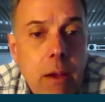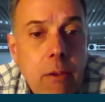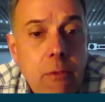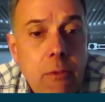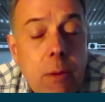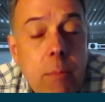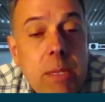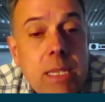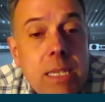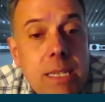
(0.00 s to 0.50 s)

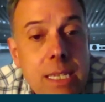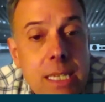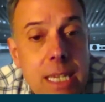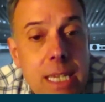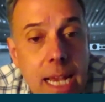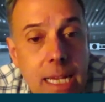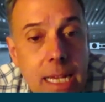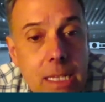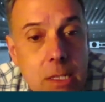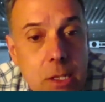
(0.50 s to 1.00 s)
From a
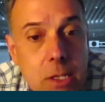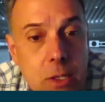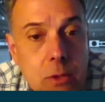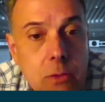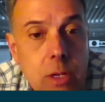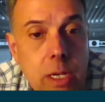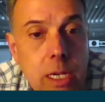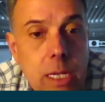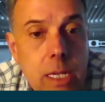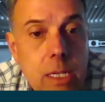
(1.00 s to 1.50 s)
second
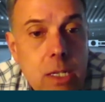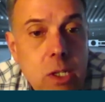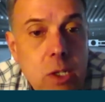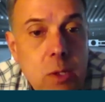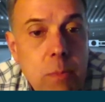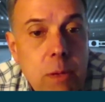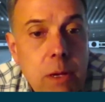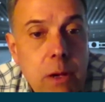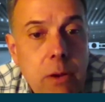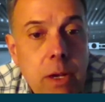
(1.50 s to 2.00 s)
screen
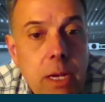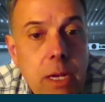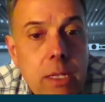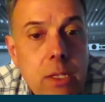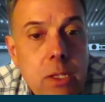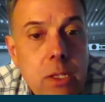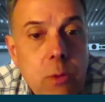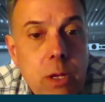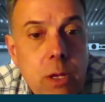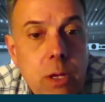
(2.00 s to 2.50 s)

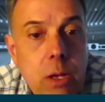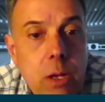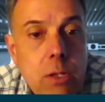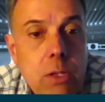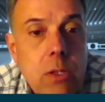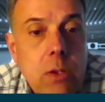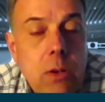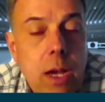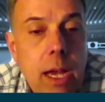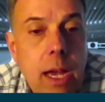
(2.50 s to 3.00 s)
experience, we
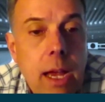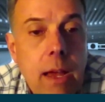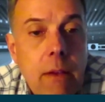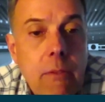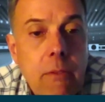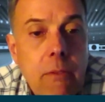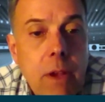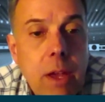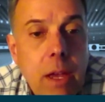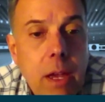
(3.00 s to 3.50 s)
also
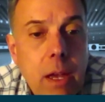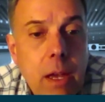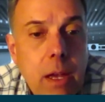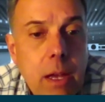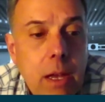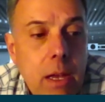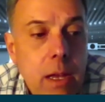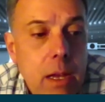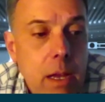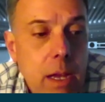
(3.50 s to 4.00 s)
have
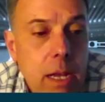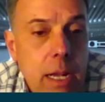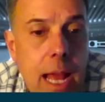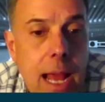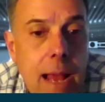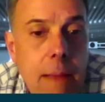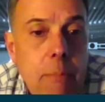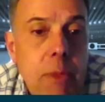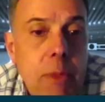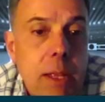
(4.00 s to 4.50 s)
an
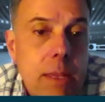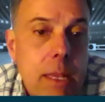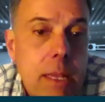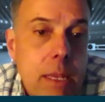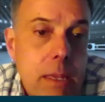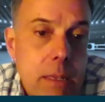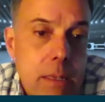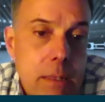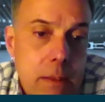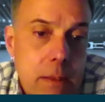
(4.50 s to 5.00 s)
app that
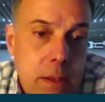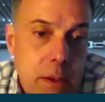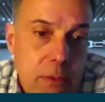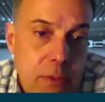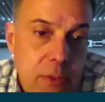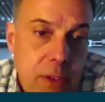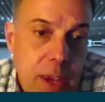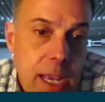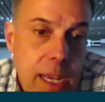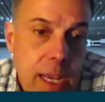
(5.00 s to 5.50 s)
the
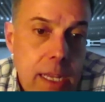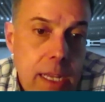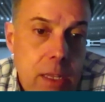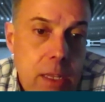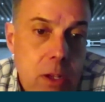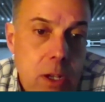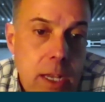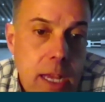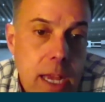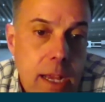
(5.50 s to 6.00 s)
fan can
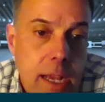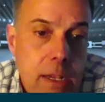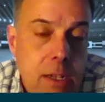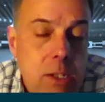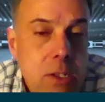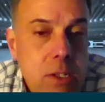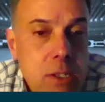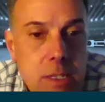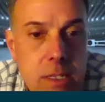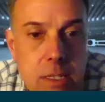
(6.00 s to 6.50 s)
look at,
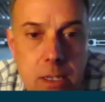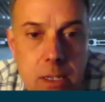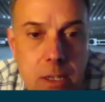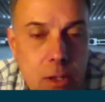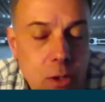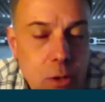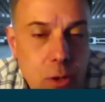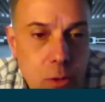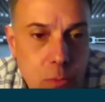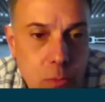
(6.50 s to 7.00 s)
because
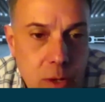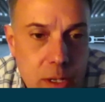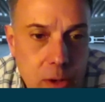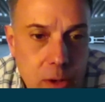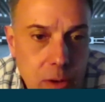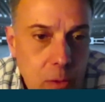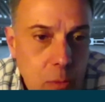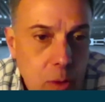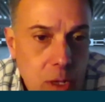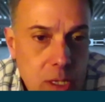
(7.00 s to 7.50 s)
when
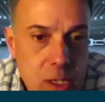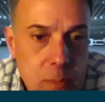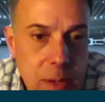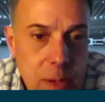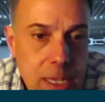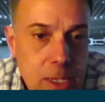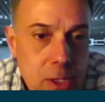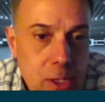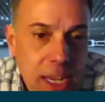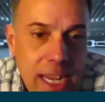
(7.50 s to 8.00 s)
you're at one
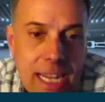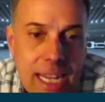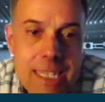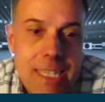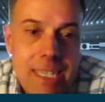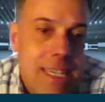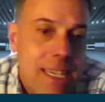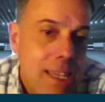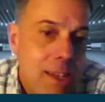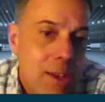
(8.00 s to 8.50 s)
spot, you can't
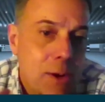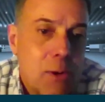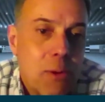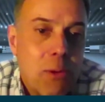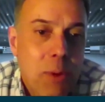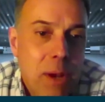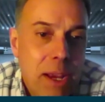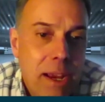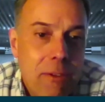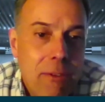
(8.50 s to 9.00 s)
see the
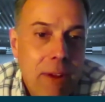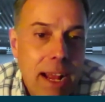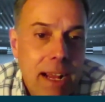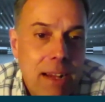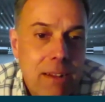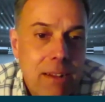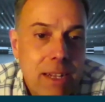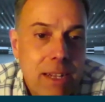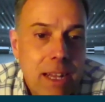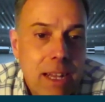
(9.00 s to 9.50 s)
whole way
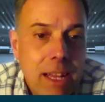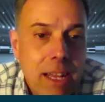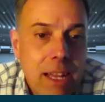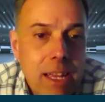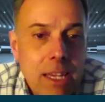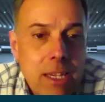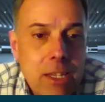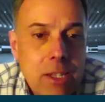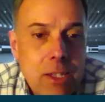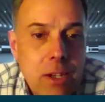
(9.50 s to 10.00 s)
around.
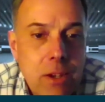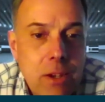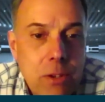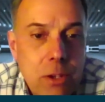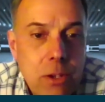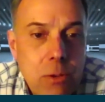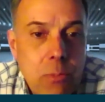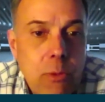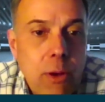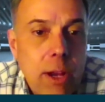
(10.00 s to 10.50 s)
So
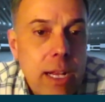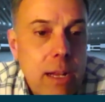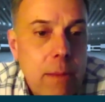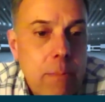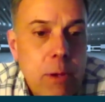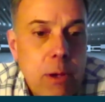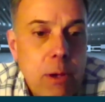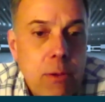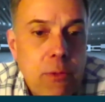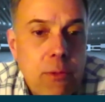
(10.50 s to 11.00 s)
you bring
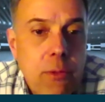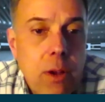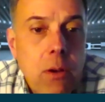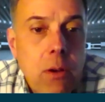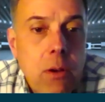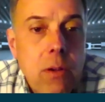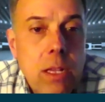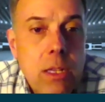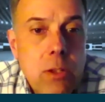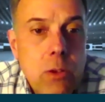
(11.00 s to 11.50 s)
up your
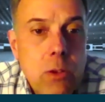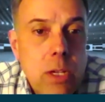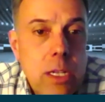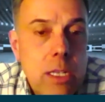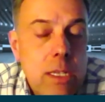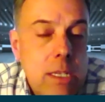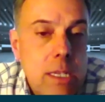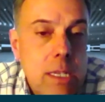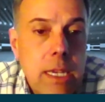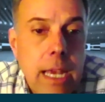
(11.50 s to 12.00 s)
phone and you
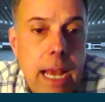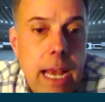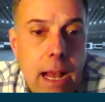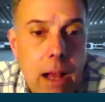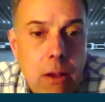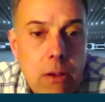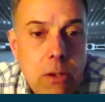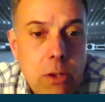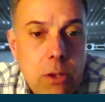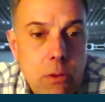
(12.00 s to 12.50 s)
can see
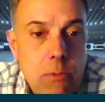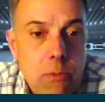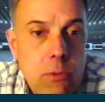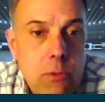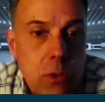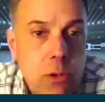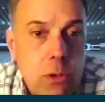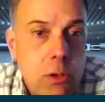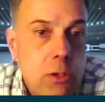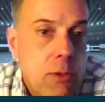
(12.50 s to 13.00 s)
how your
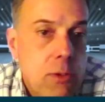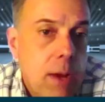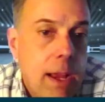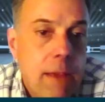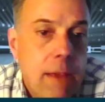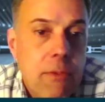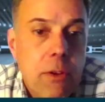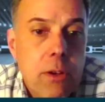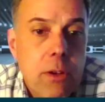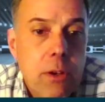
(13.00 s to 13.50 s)

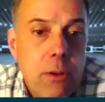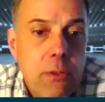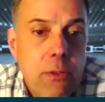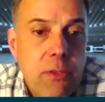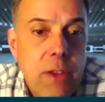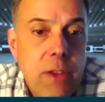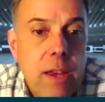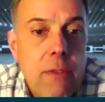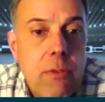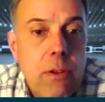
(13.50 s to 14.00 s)
driver, your
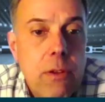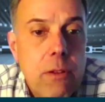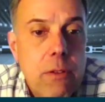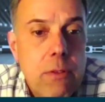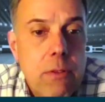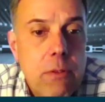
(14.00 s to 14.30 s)
favorite